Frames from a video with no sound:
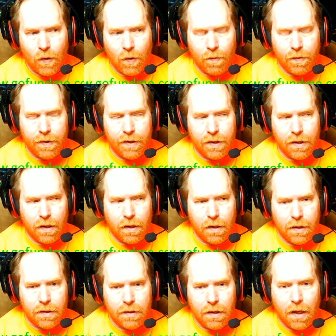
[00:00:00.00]
what do you
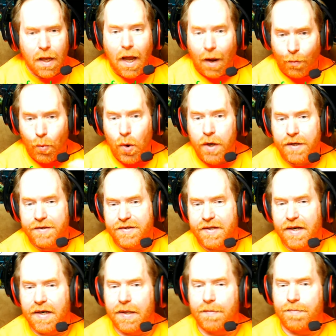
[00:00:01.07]
call it? I want to
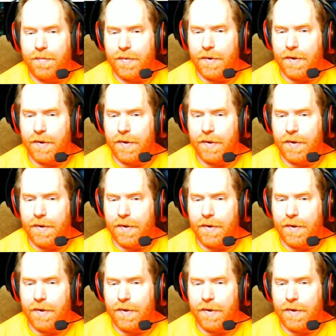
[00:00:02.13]
set up